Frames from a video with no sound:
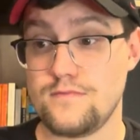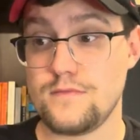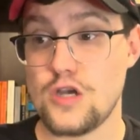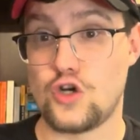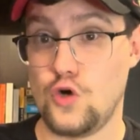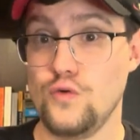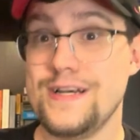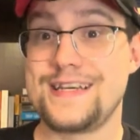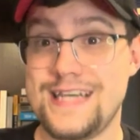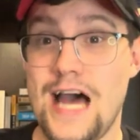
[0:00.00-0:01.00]

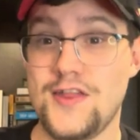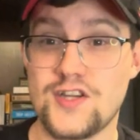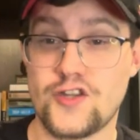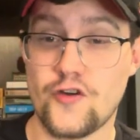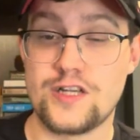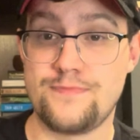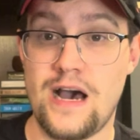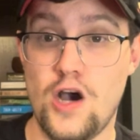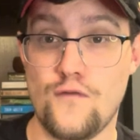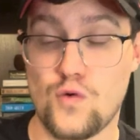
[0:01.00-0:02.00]
Acuna got the starting
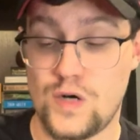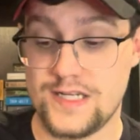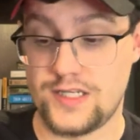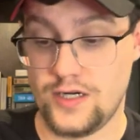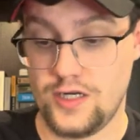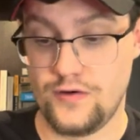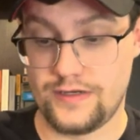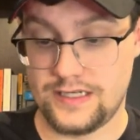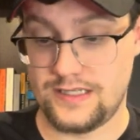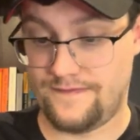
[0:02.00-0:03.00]
spot over Juan Soto
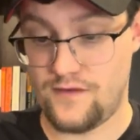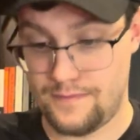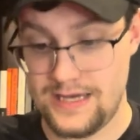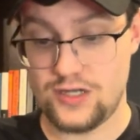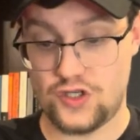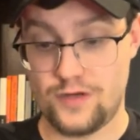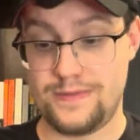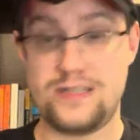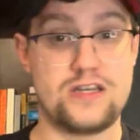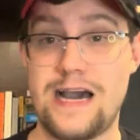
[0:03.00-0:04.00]
because for me it should
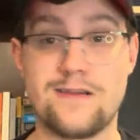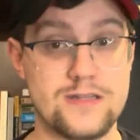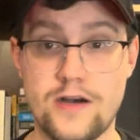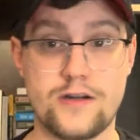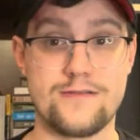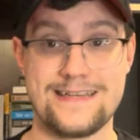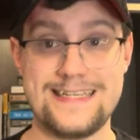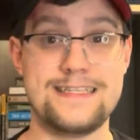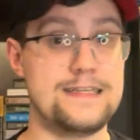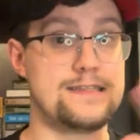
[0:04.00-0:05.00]
be Kyle Tucker,
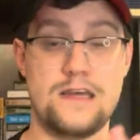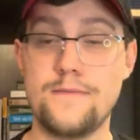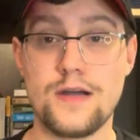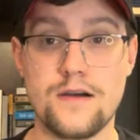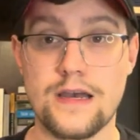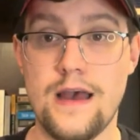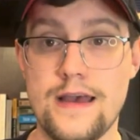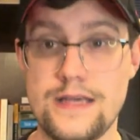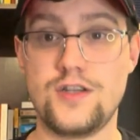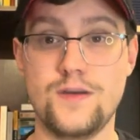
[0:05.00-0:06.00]
easy, slam dunk.
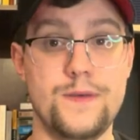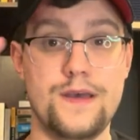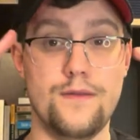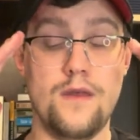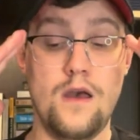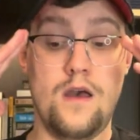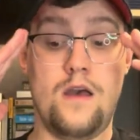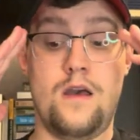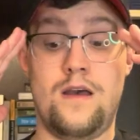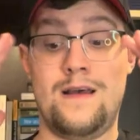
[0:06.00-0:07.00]
He should be in.
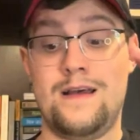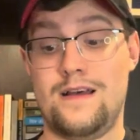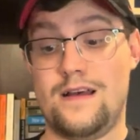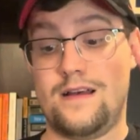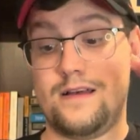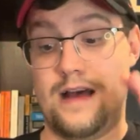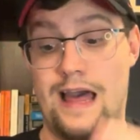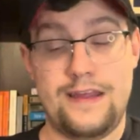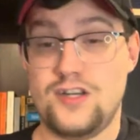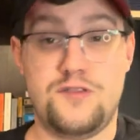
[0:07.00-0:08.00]

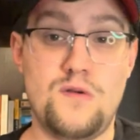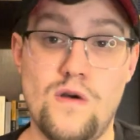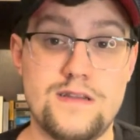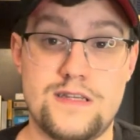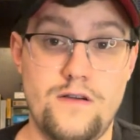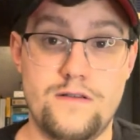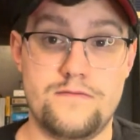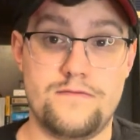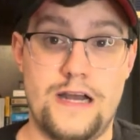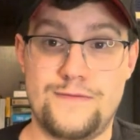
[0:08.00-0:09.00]
I think it should be Juan Soto.
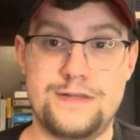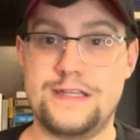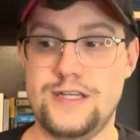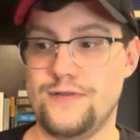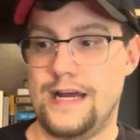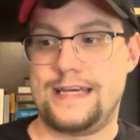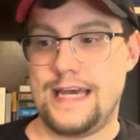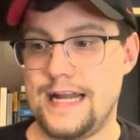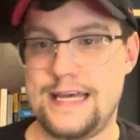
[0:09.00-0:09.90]
I really do, and I get it.